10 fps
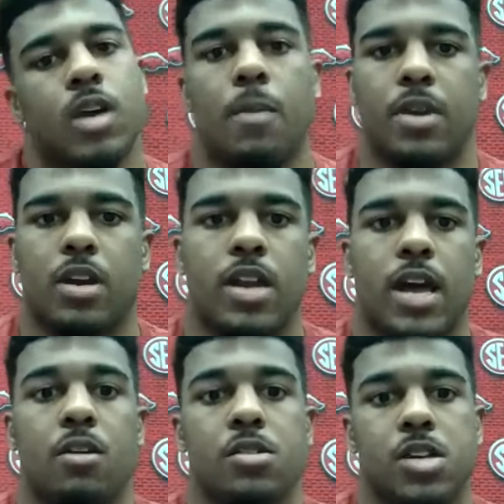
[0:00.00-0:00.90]
I'm here
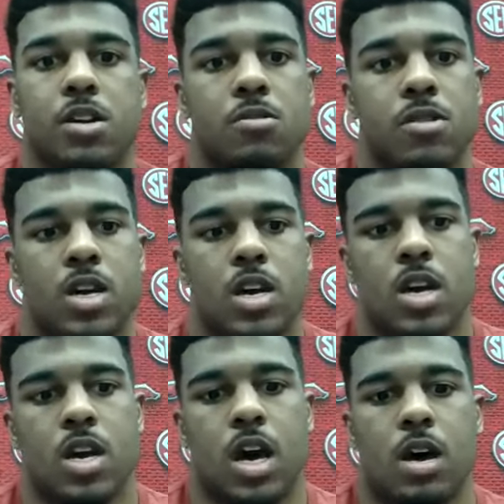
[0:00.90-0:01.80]
now. So
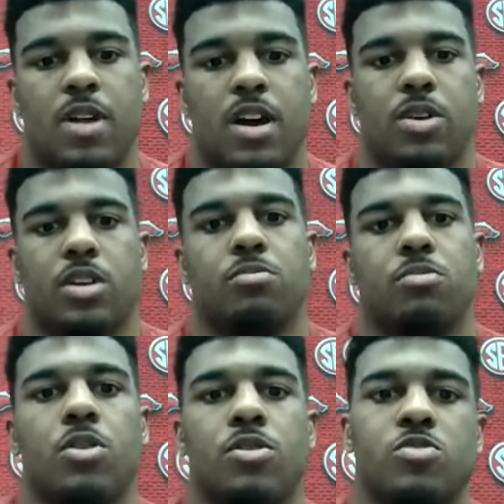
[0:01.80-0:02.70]
I'm not really going to
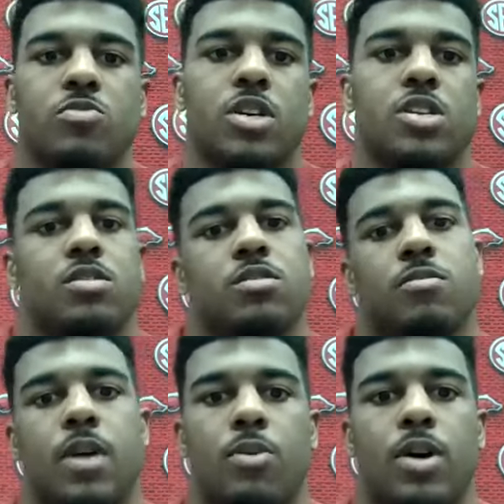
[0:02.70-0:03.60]
go into much
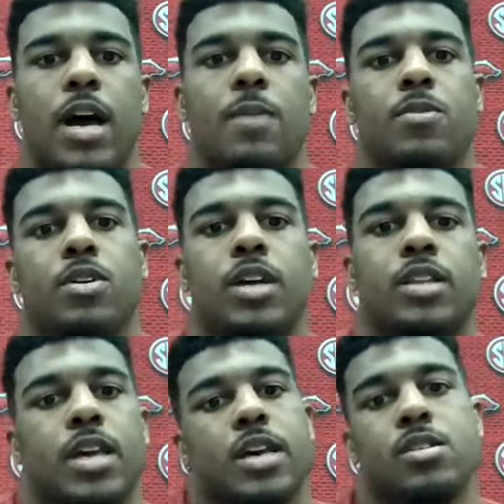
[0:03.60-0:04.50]
about what happened or anything
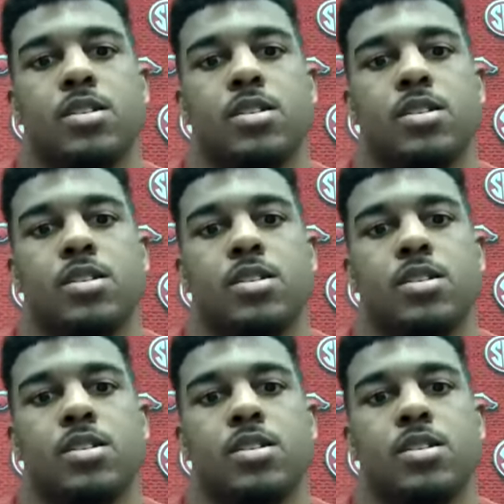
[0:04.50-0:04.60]
like that.